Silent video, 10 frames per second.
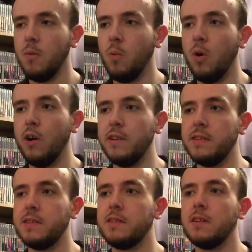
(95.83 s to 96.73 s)

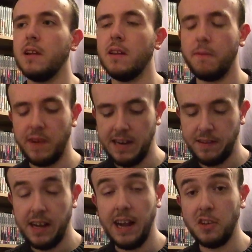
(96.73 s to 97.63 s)
was the fact
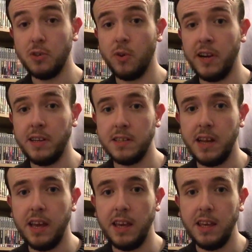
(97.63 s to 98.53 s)
that I joined
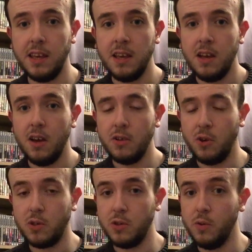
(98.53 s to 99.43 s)
a
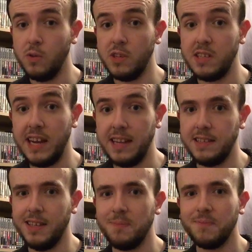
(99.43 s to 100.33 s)
Doctor Who
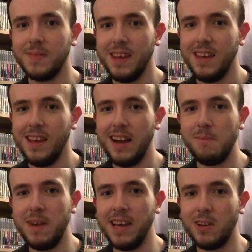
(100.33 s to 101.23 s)
society
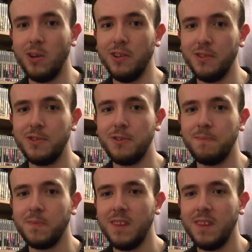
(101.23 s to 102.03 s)
at my college,